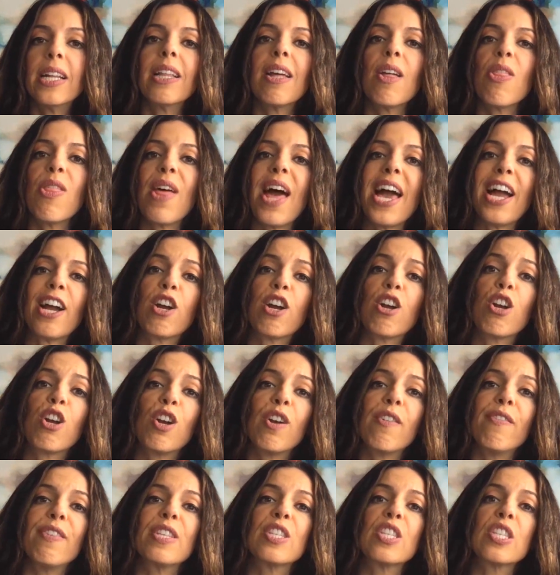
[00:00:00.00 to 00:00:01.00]
In Italy, that
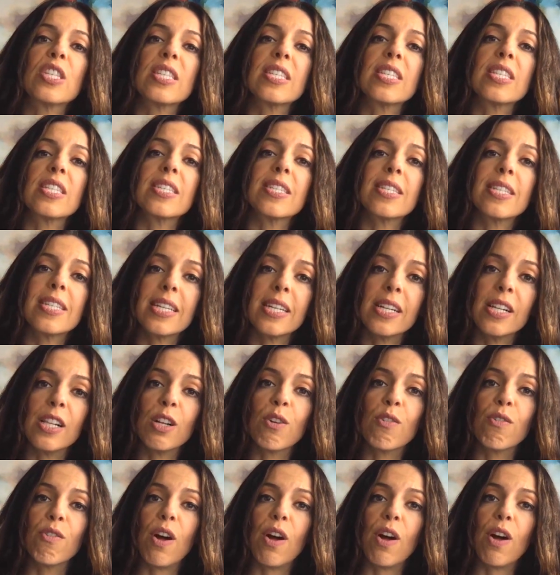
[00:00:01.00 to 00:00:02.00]
curve is
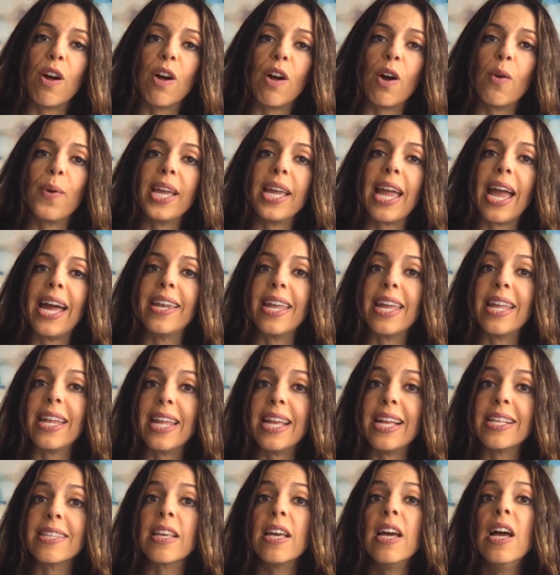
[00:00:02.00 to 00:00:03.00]
still growing, and
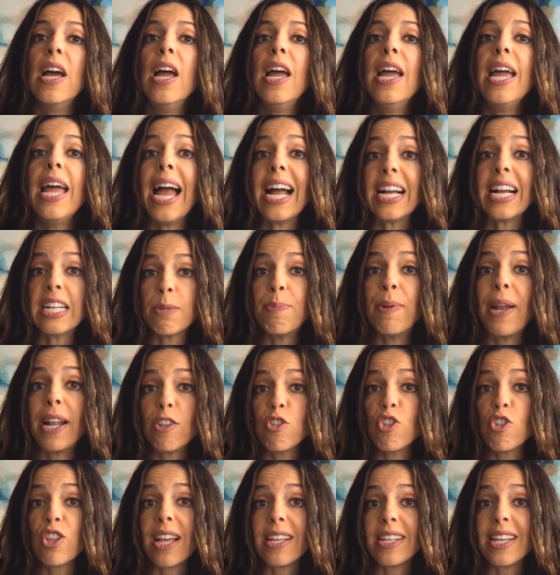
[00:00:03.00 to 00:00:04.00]
it is
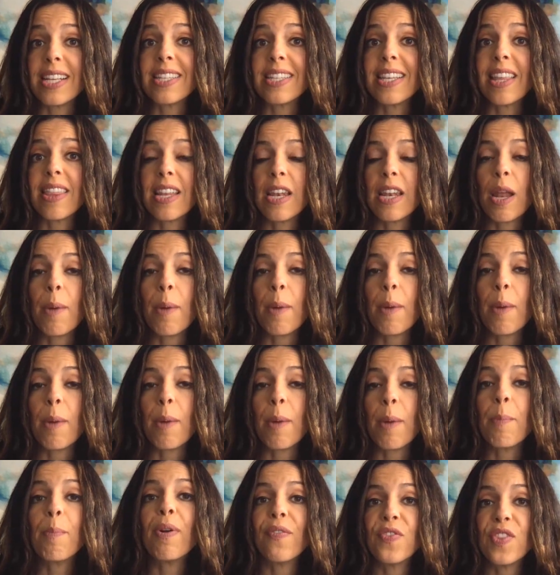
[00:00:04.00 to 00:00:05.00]
exponentially, as I said, the number
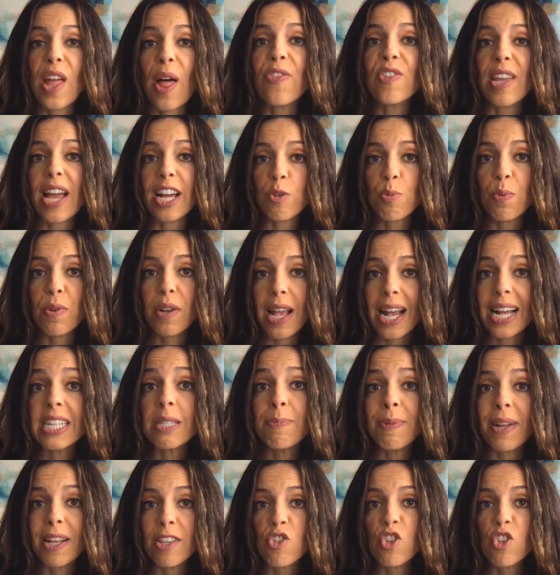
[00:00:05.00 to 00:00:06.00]
of deaths
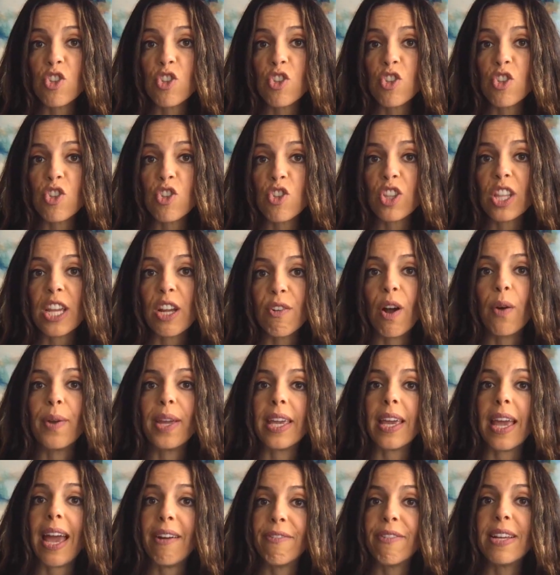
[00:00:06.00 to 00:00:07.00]
exponentially
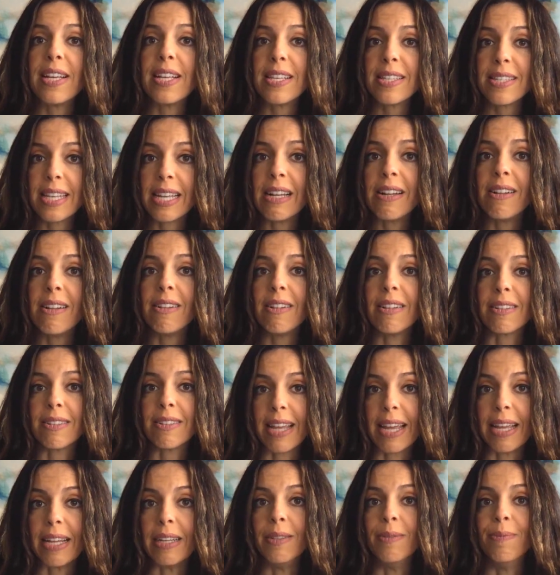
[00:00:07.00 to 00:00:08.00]
growing every
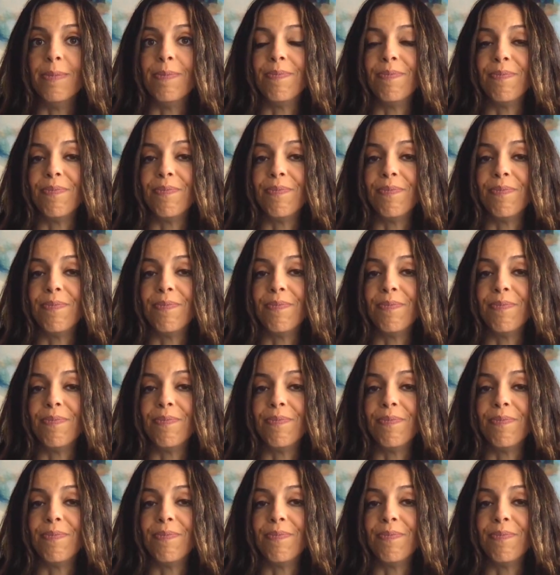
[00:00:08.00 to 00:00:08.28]
single day.